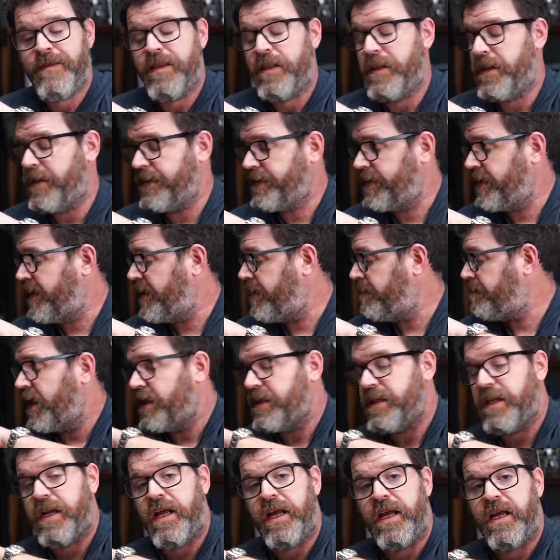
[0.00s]
like that. And
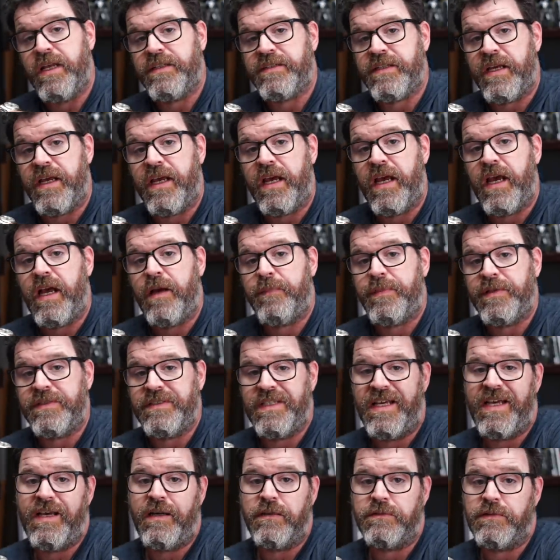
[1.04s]
then it has a up and
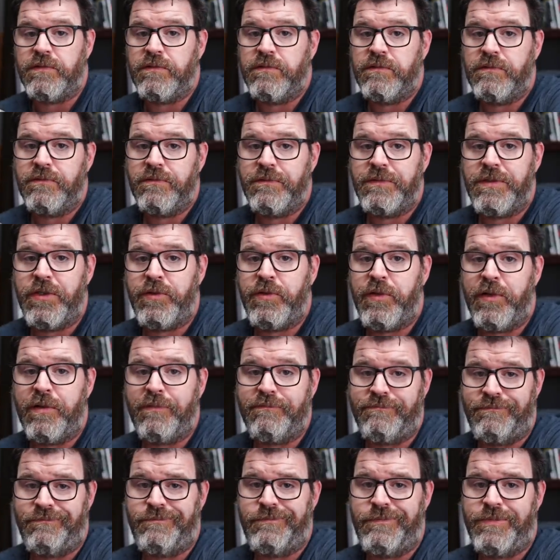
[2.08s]
down tone
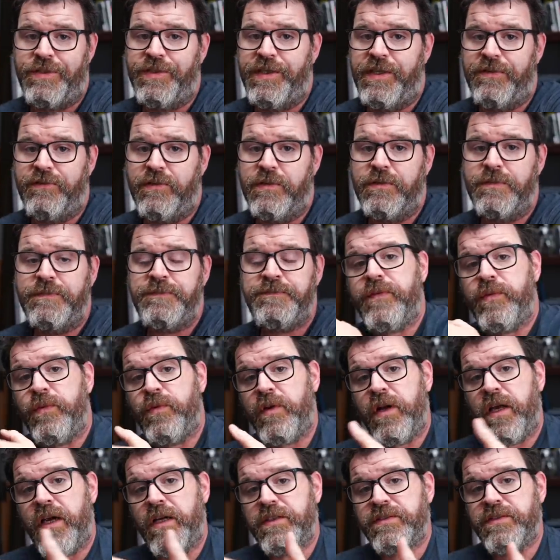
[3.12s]
arm lever. If you
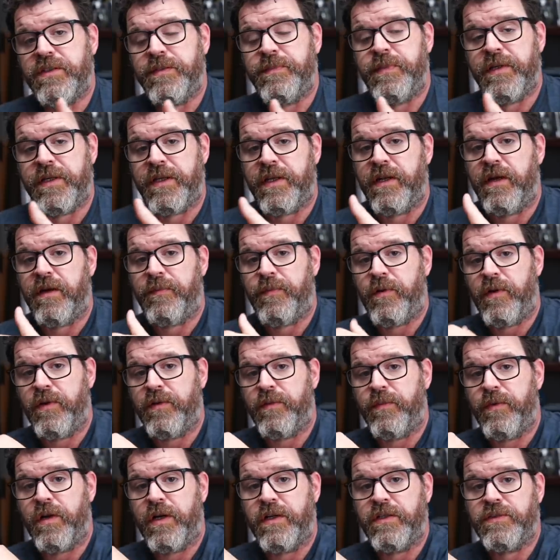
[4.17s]
want to actually pick it up while
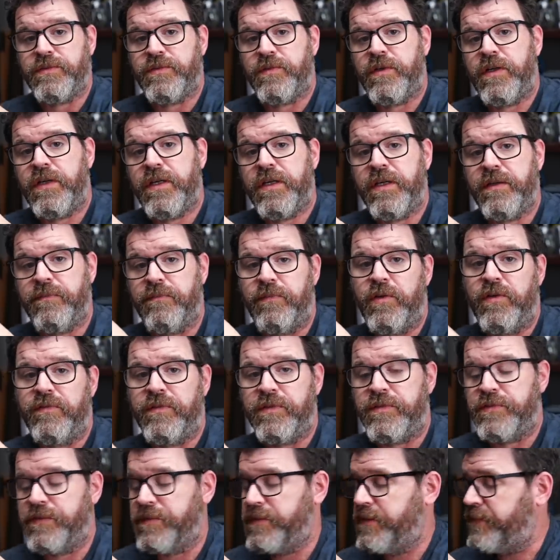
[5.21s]
the record's running and move
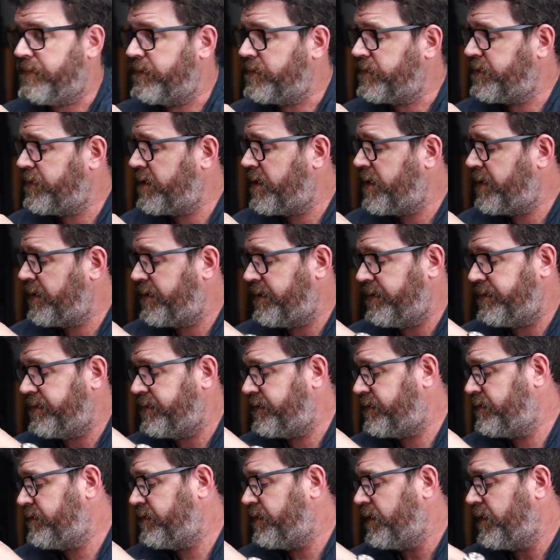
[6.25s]
it to a different track, you
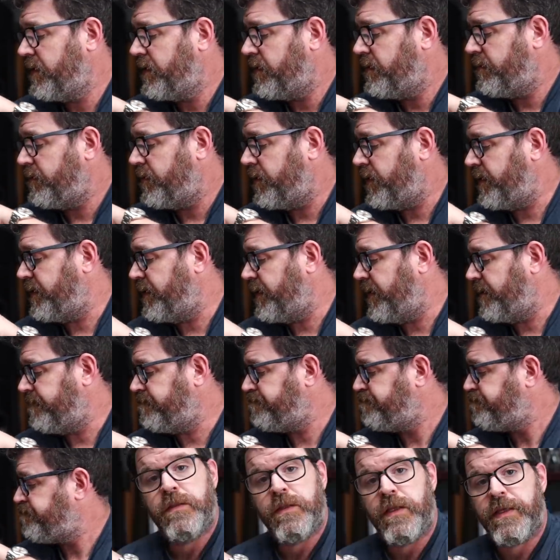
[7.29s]
just put it down
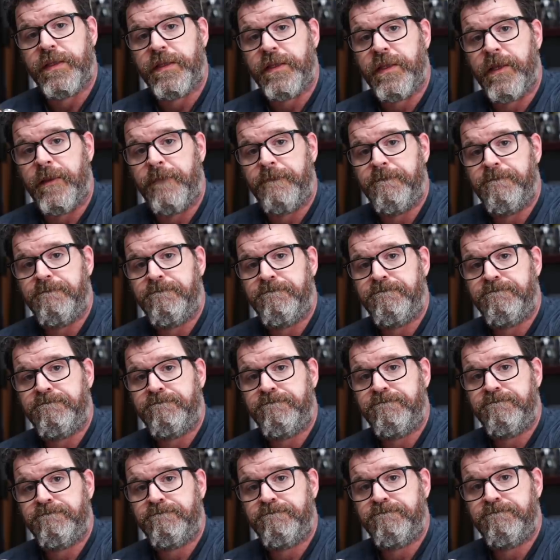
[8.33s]
like that.
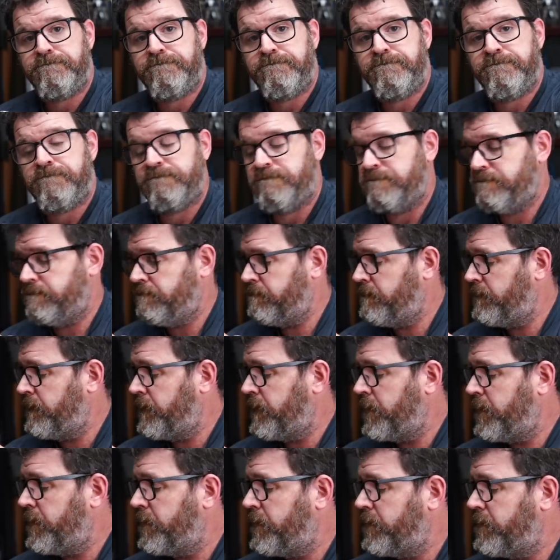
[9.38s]
Mm
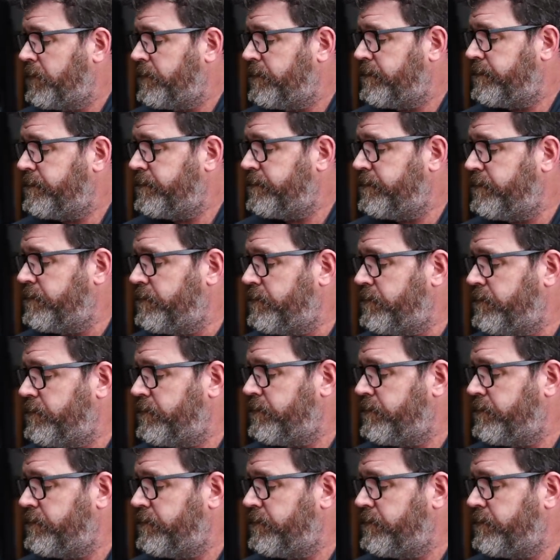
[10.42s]
-hmm.